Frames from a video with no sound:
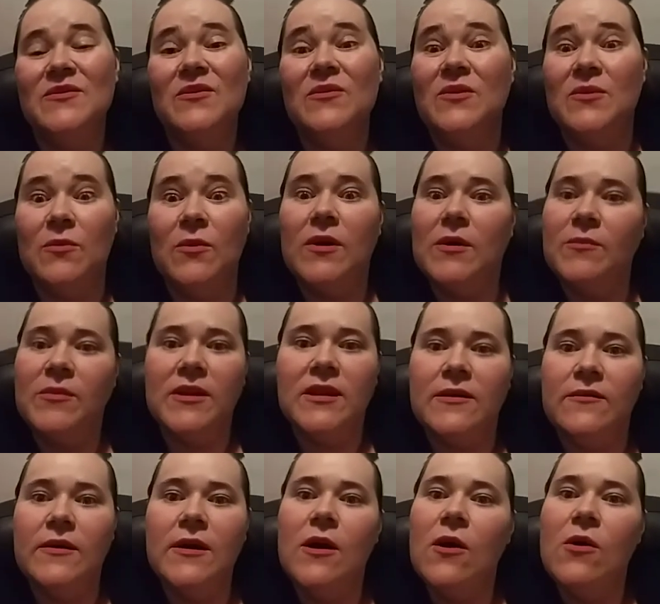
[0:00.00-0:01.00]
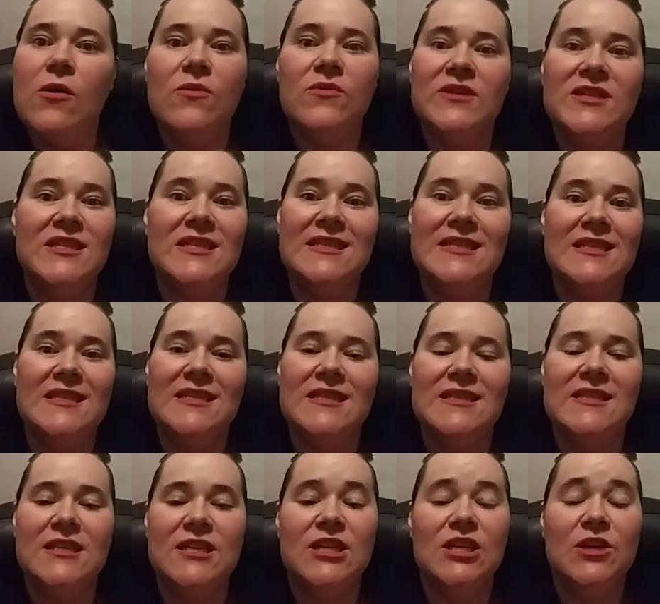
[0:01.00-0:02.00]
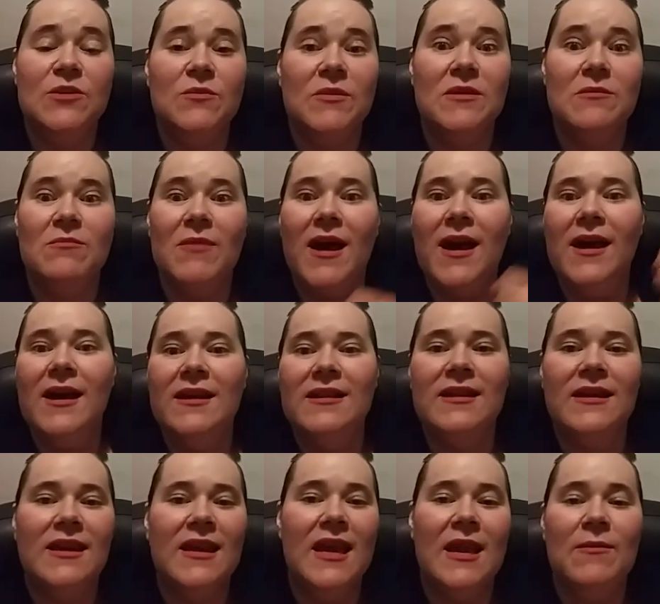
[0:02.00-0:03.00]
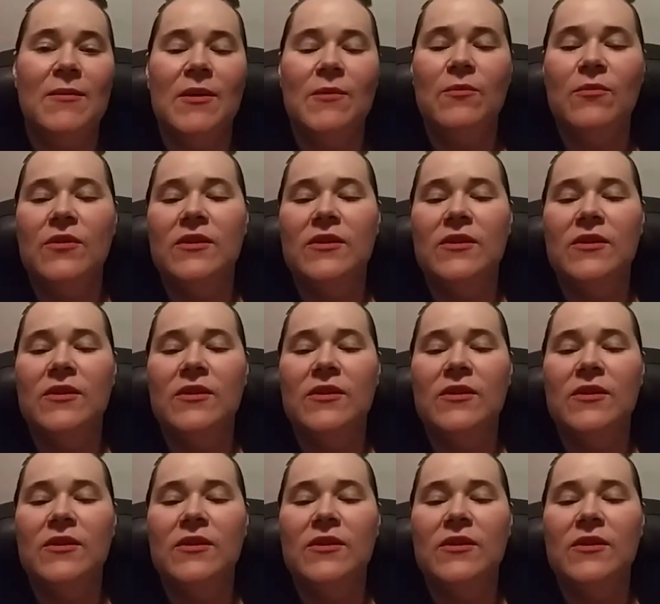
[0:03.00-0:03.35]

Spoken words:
We want to believe, oh, it's just a human mind that came up